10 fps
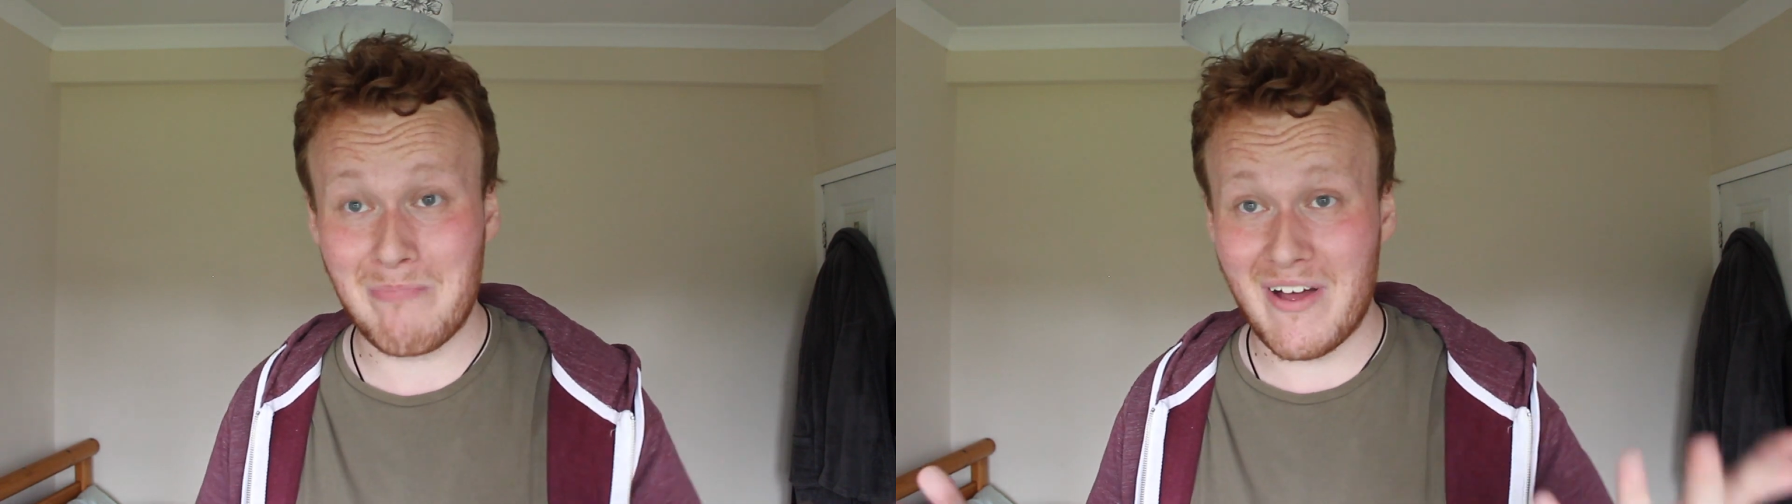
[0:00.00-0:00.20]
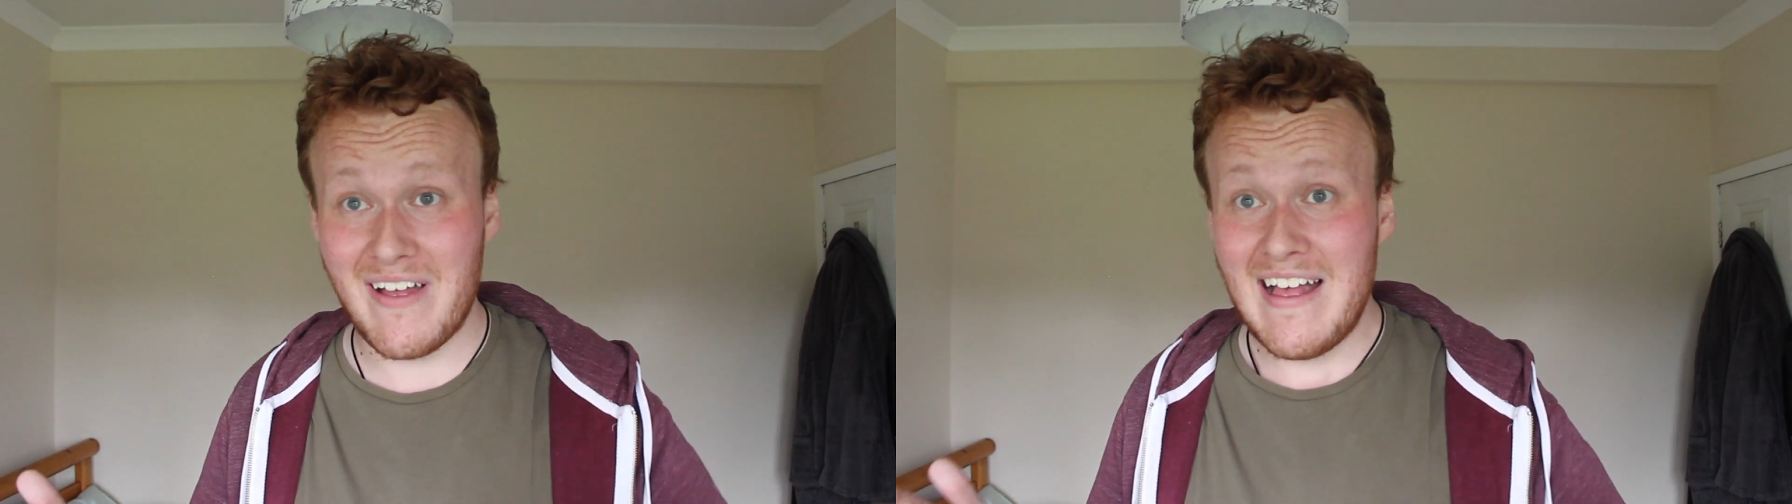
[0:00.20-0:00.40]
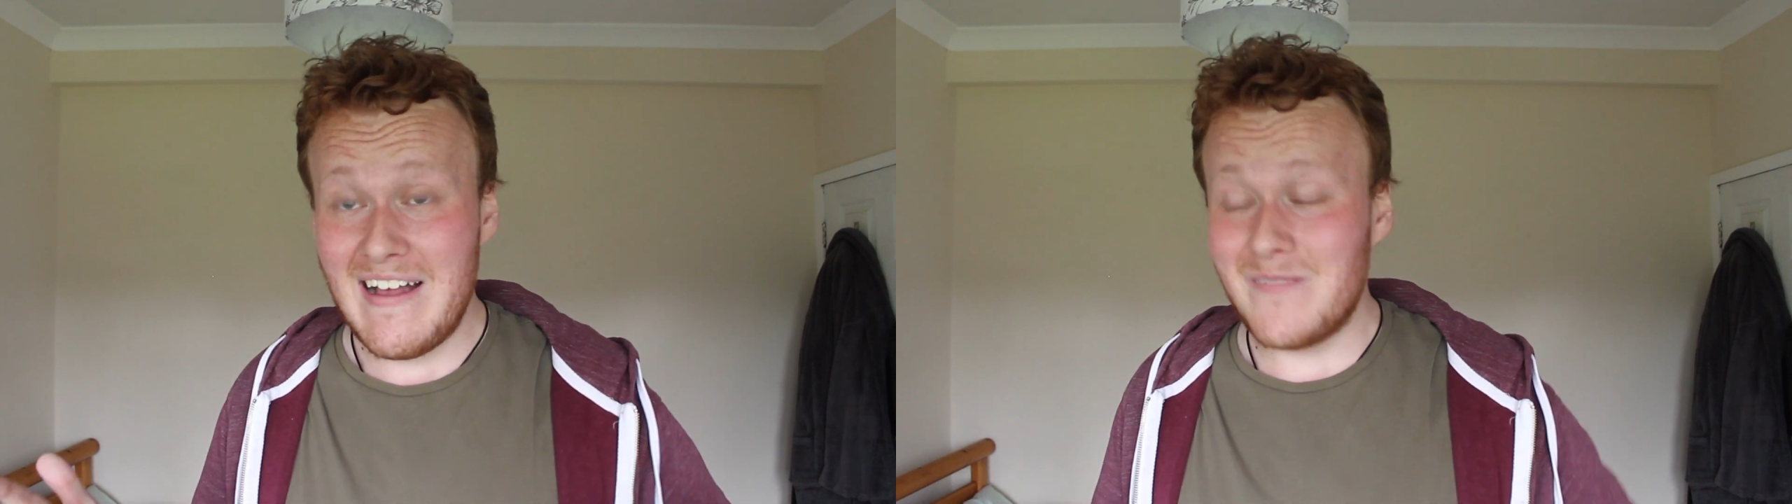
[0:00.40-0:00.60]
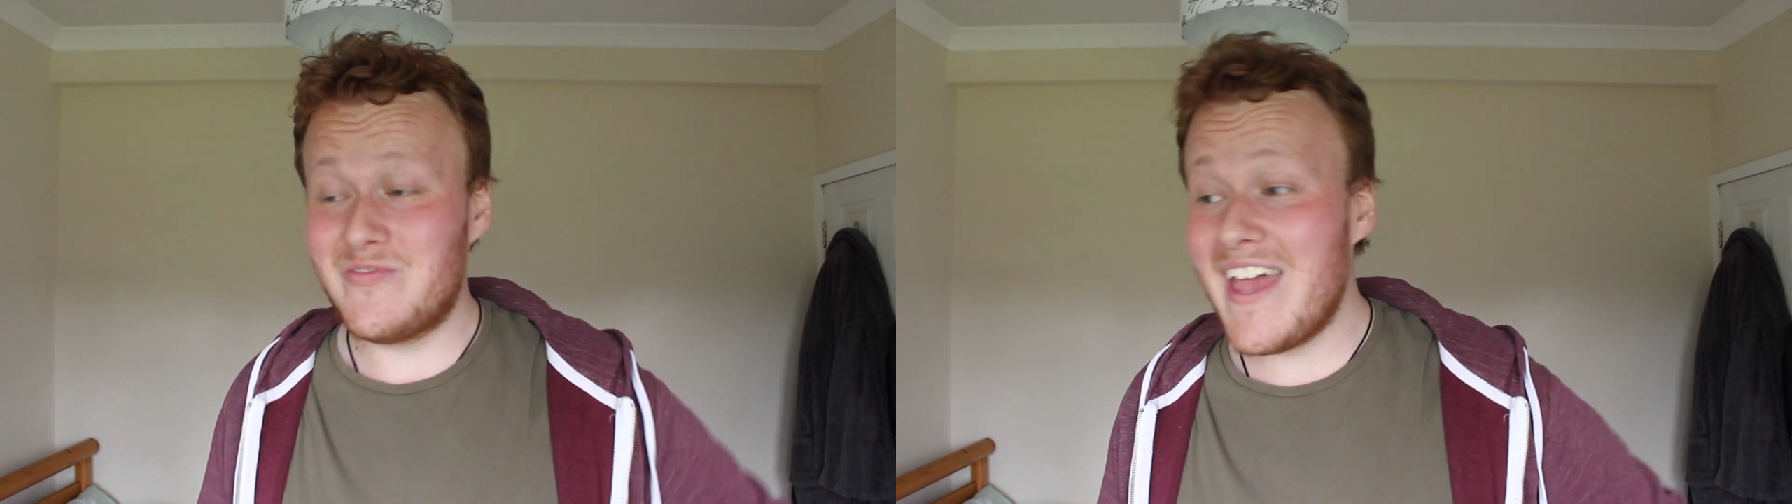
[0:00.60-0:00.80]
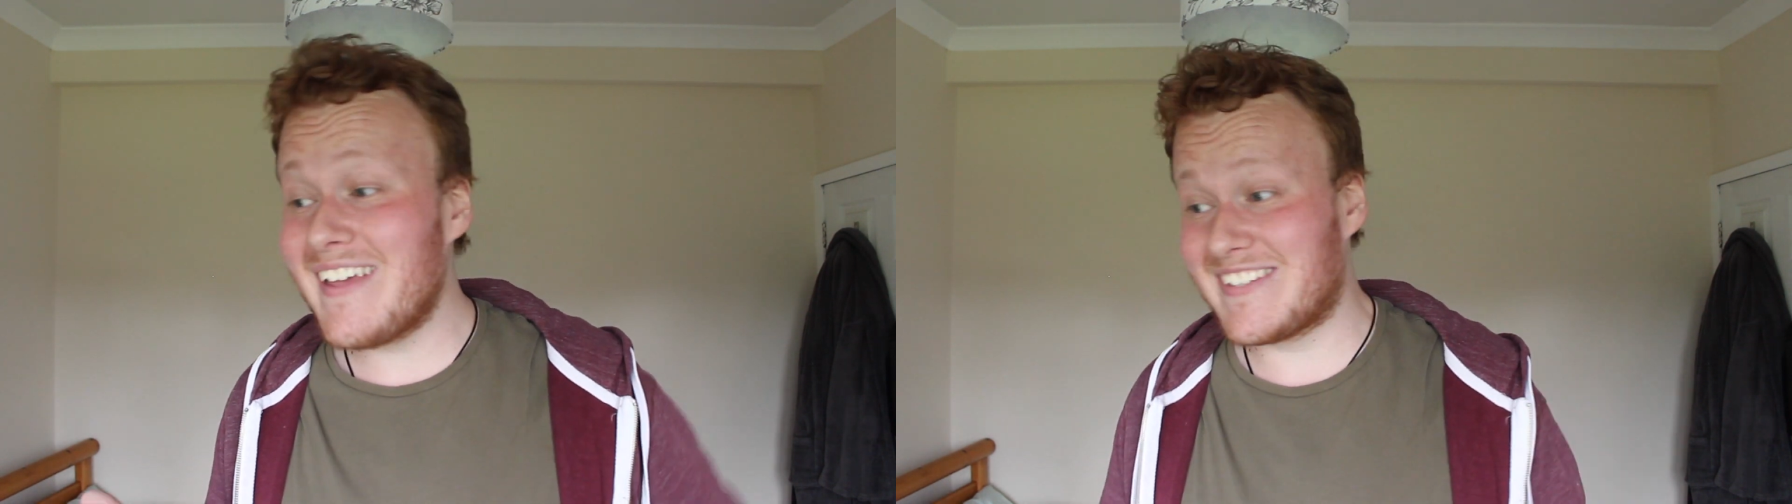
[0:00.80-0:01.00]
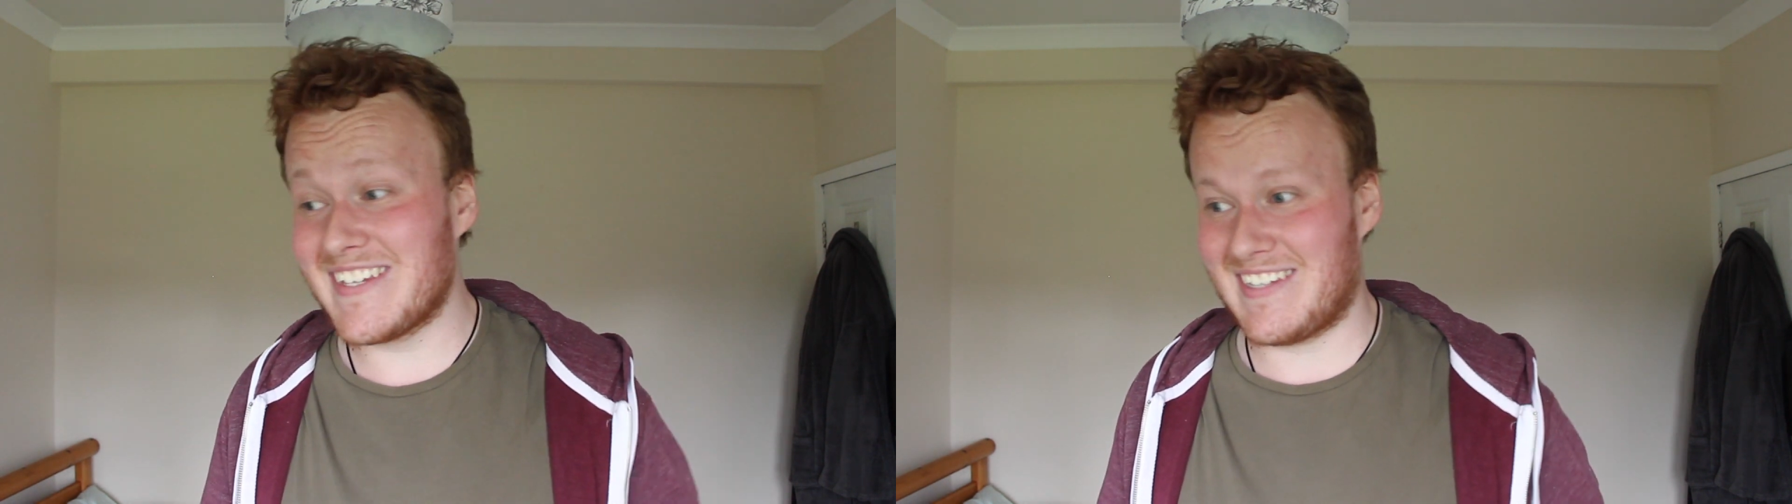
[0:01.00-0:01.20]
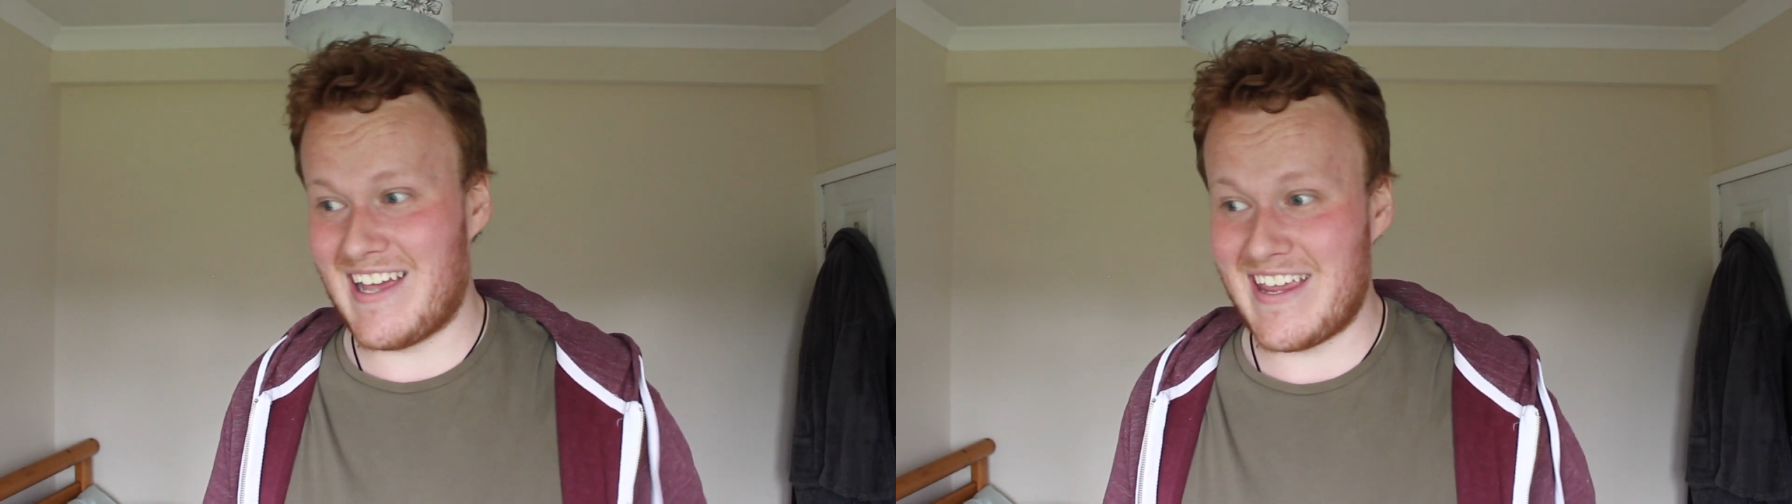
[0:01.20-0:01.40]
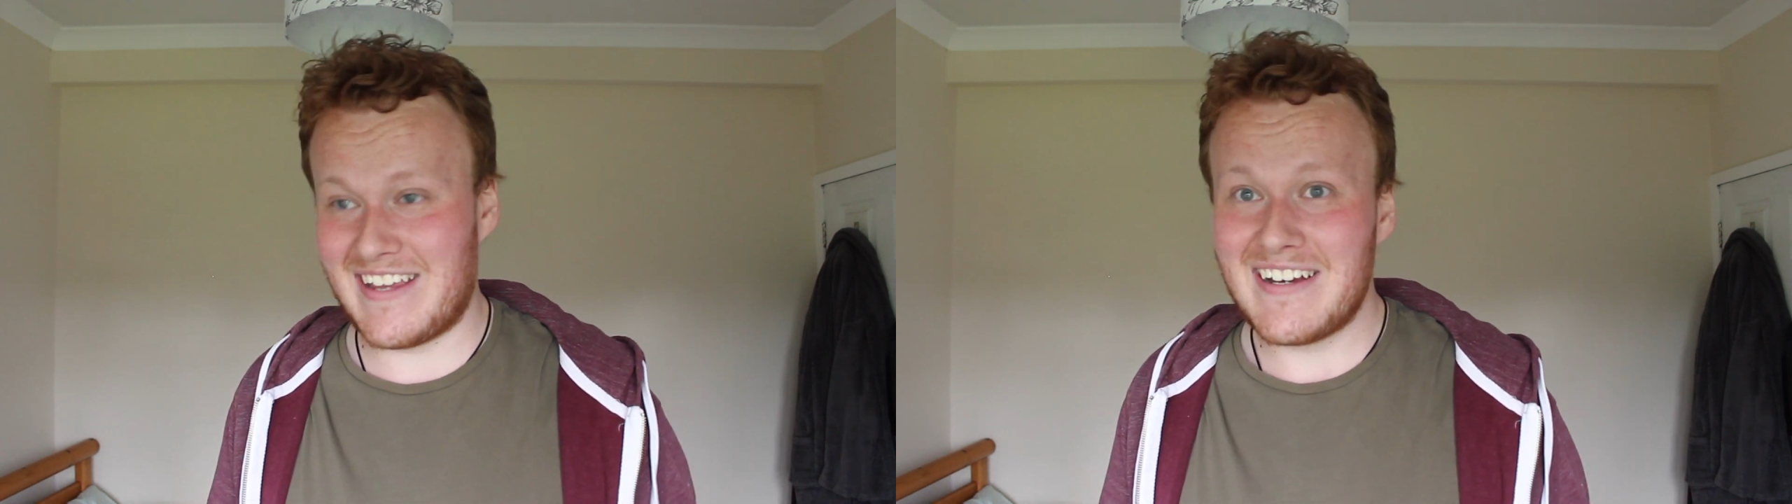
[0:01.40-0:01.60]
but this is
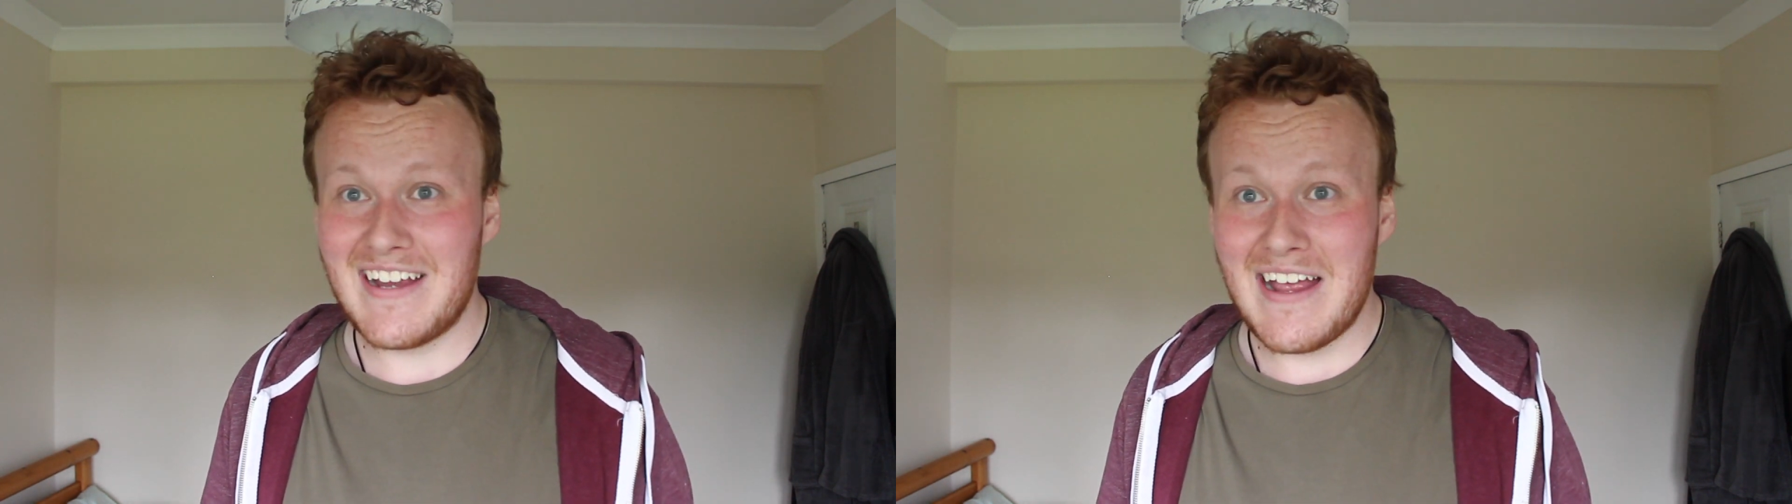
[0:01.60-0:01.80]
like,